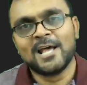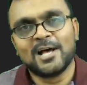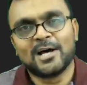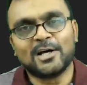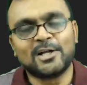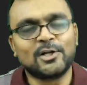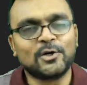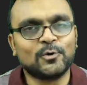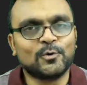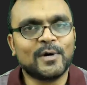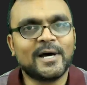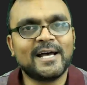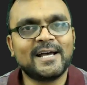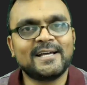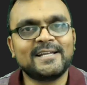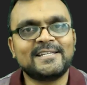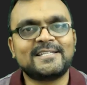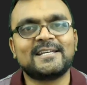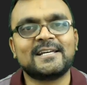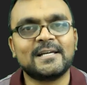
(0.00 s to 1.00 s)
Hello
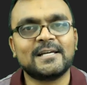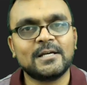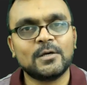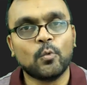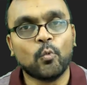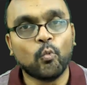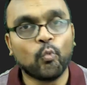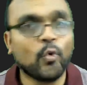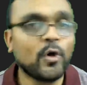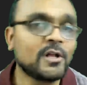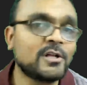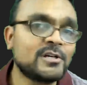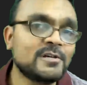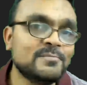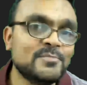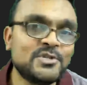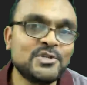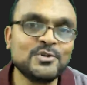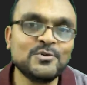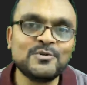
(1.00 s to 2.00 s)
and welcome
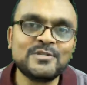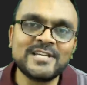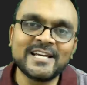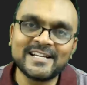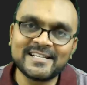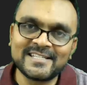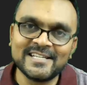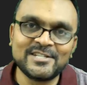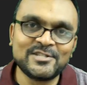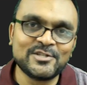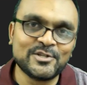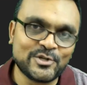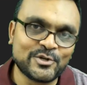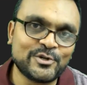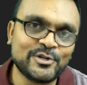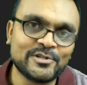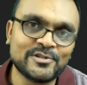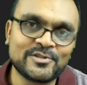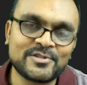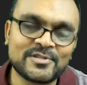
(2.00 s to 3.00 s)
to Techsith
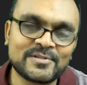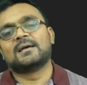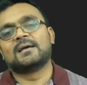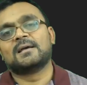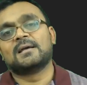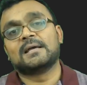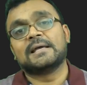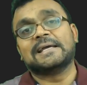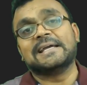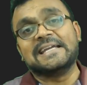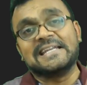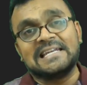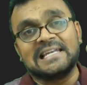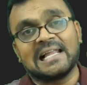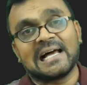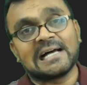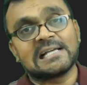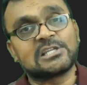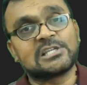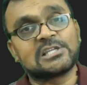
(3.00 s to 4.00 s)
Tutorials. In
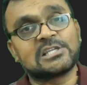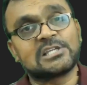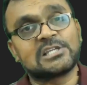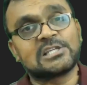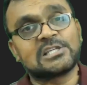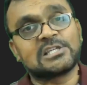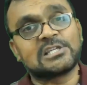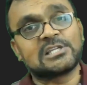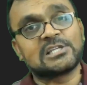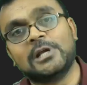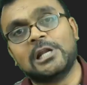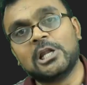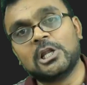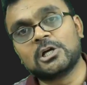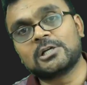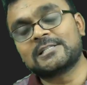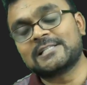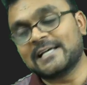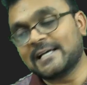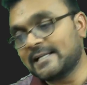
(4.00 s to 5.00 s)
last tutorial we
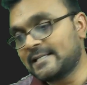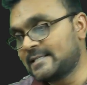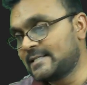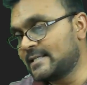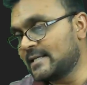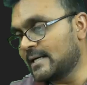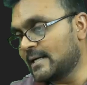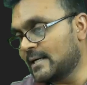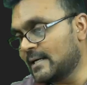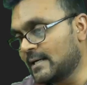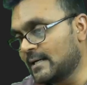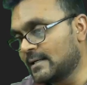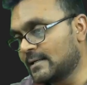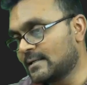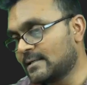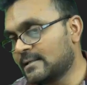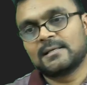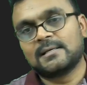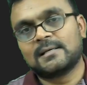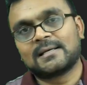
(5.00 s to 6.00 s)
looked at uh,
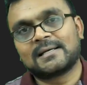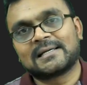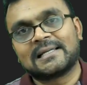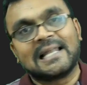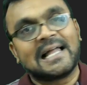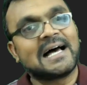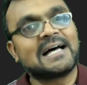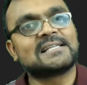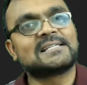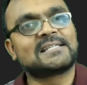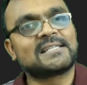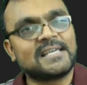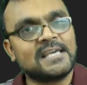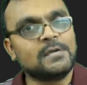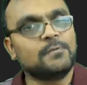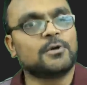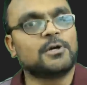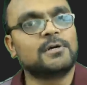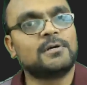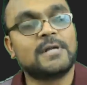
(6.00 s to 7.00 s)
class
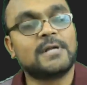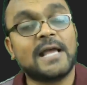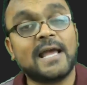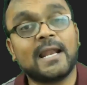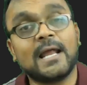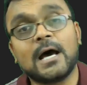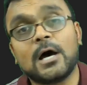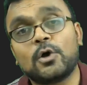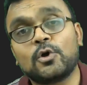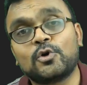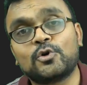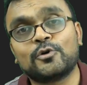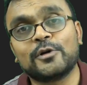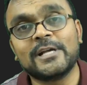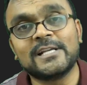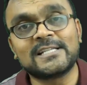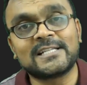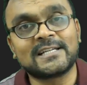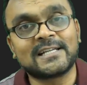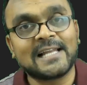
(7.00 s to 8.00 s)
keyword and how to
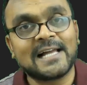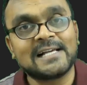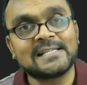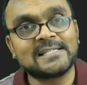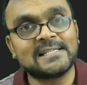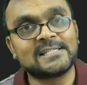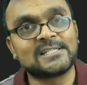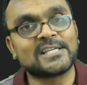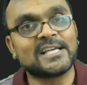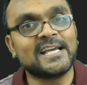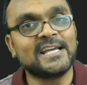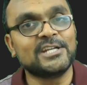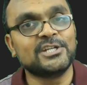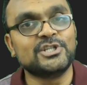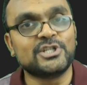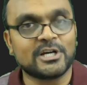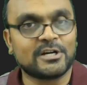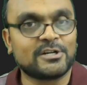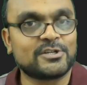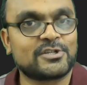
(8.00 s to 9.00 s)
create classes in
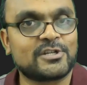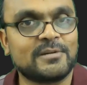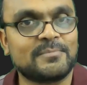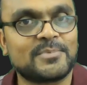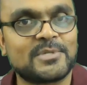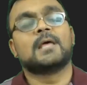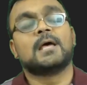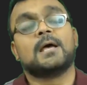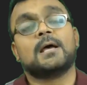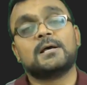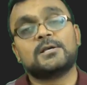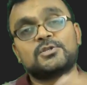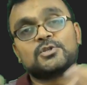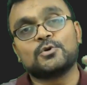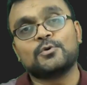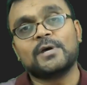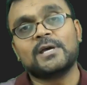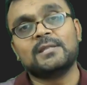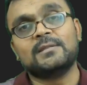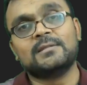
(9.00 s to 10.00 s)
JavaScript.
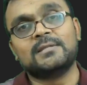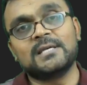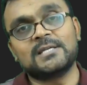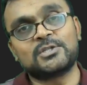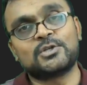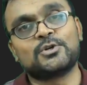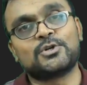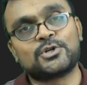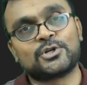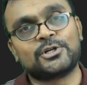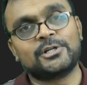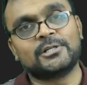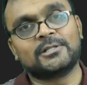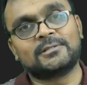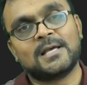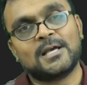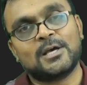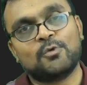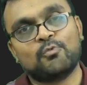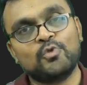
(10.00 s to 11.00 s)
So in this
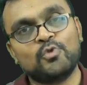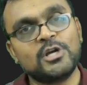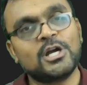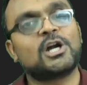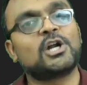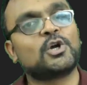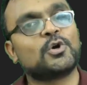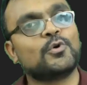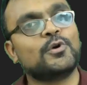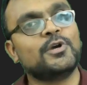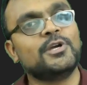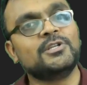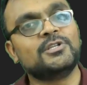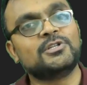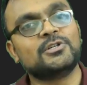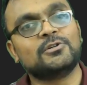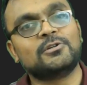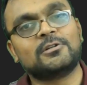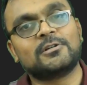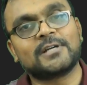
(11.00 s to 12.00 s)
tutorial we are going
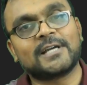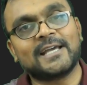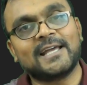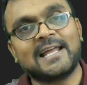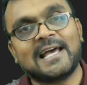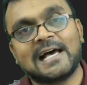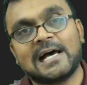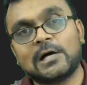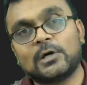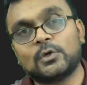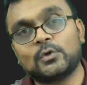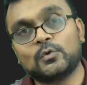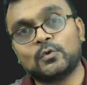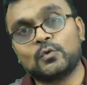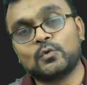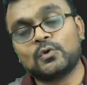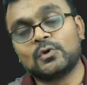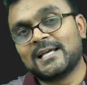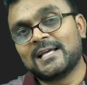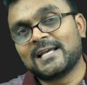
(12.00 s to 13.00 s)
to look at how
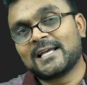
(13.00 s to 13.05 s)
to